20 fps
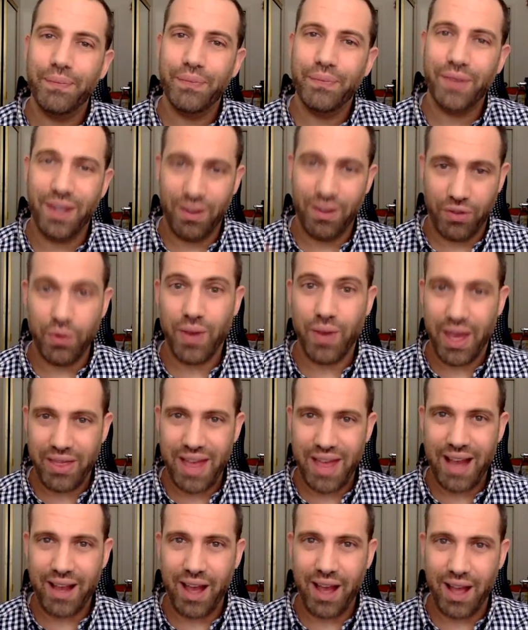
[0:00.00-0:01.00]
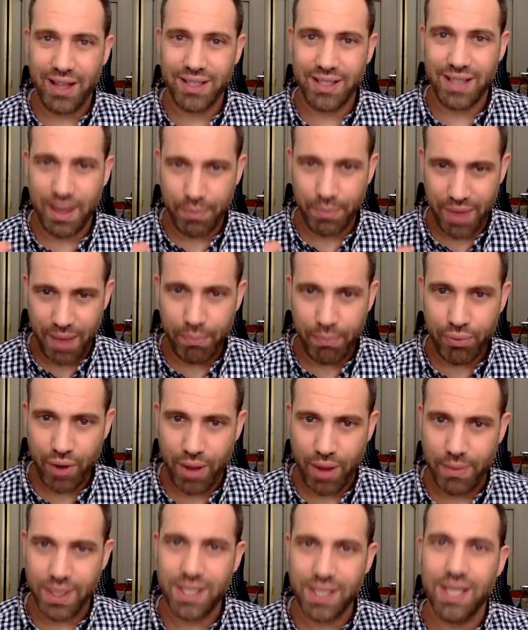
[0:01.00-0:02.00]
if you get that concept, that
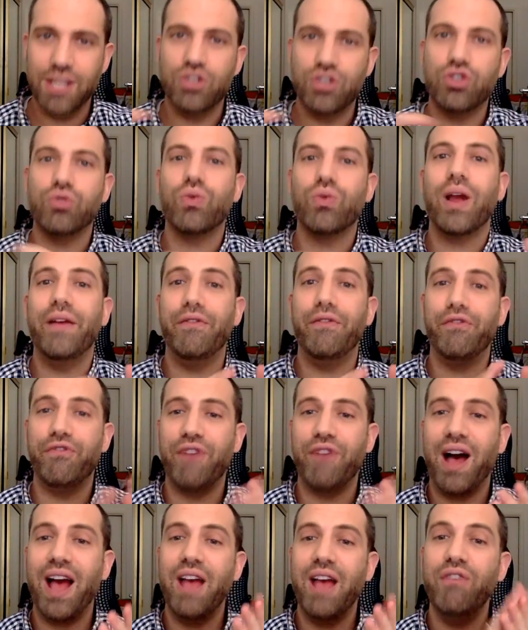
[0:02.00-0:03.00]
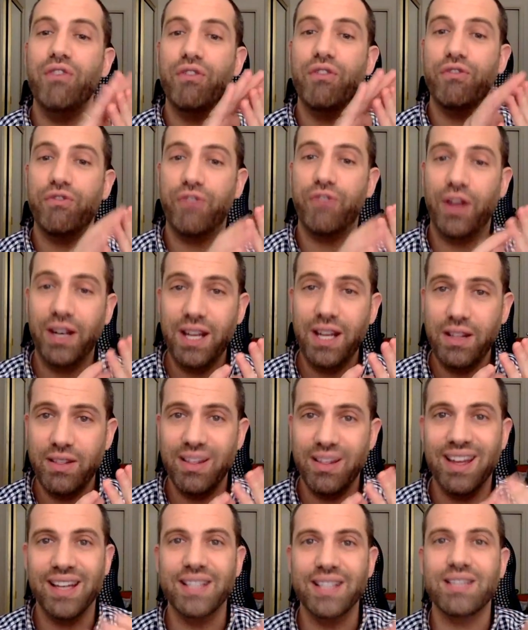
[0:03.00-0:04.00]
premise, is to write 5 funny
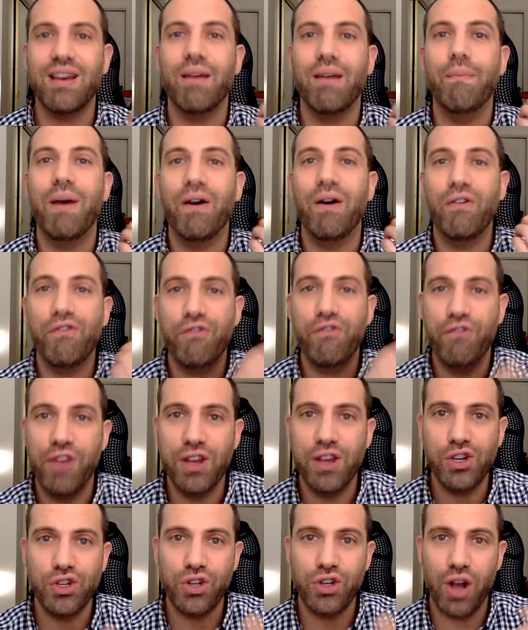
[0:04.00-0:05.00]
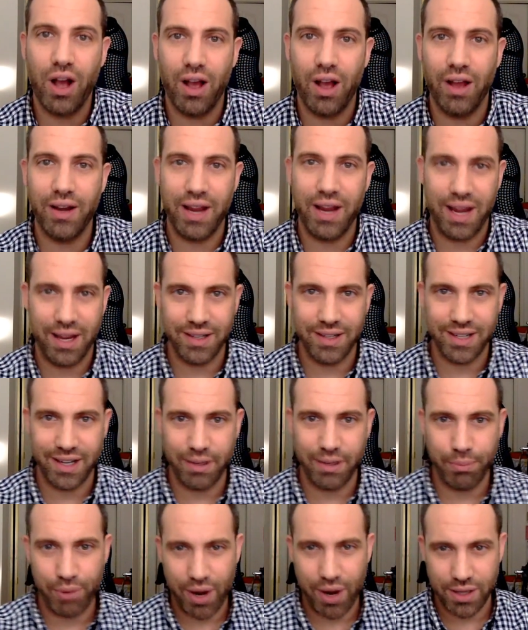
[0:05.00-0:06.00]
things about fish on
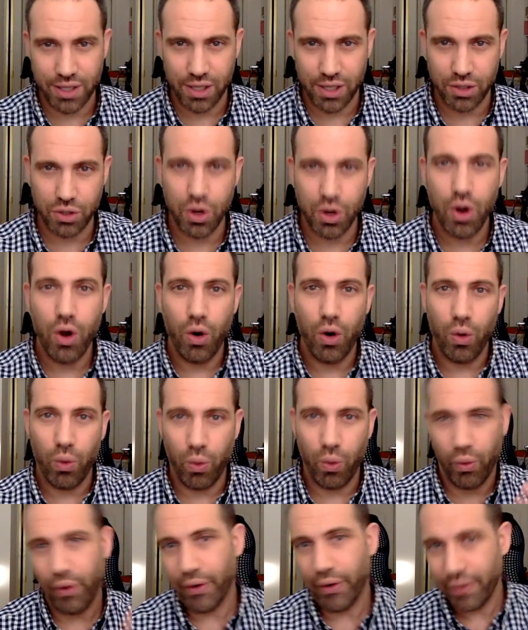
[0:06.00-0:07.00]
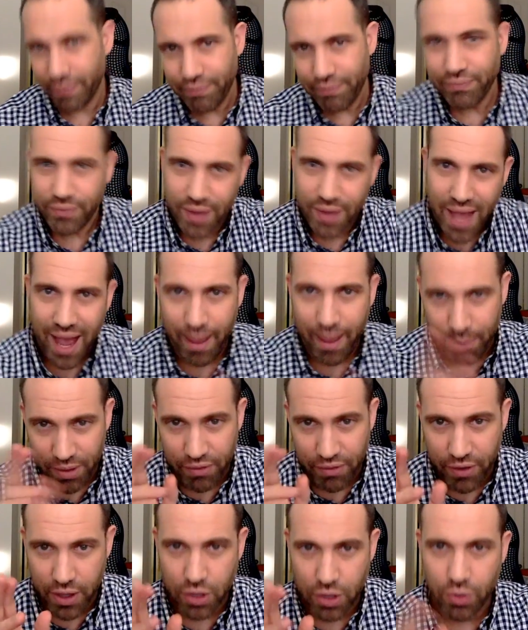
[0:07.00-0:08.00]
antidepressants, or happy
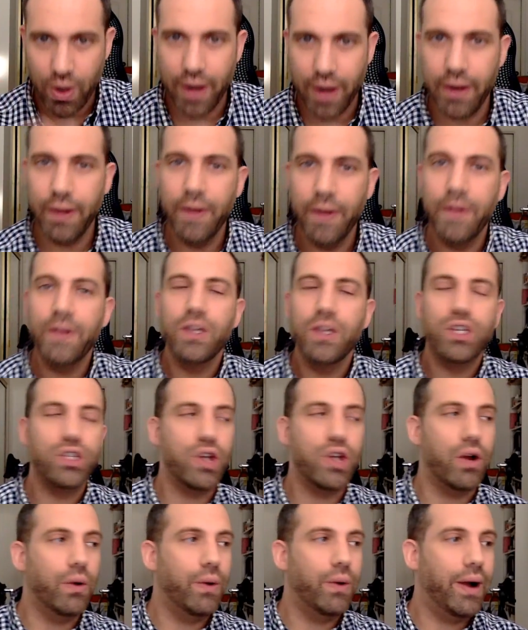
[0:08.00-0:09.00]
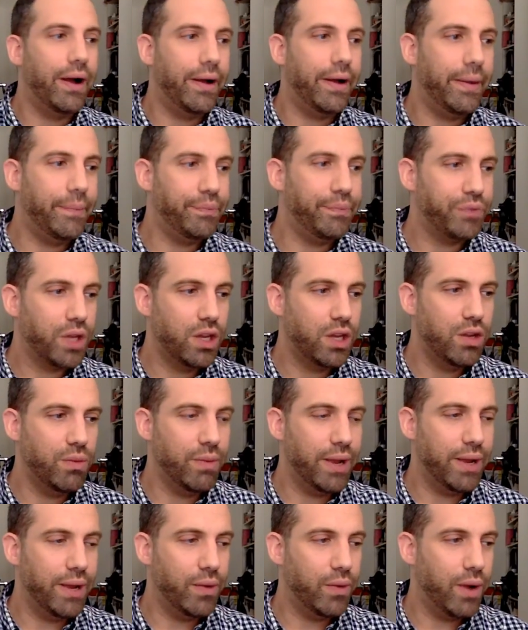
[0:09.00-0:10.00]
fish, right? So you
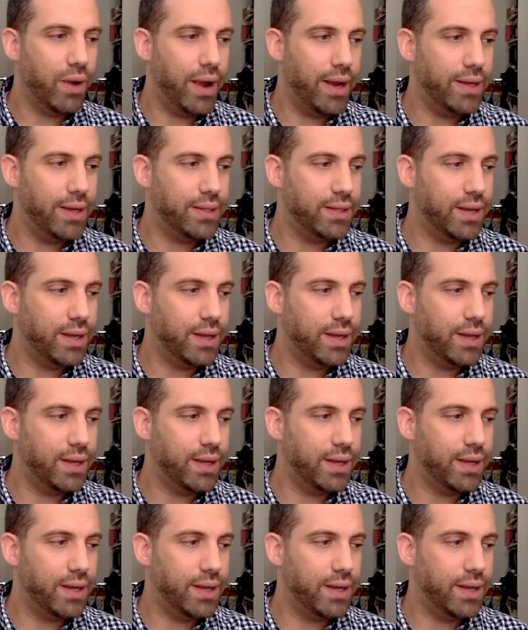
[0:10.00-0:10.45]
might write,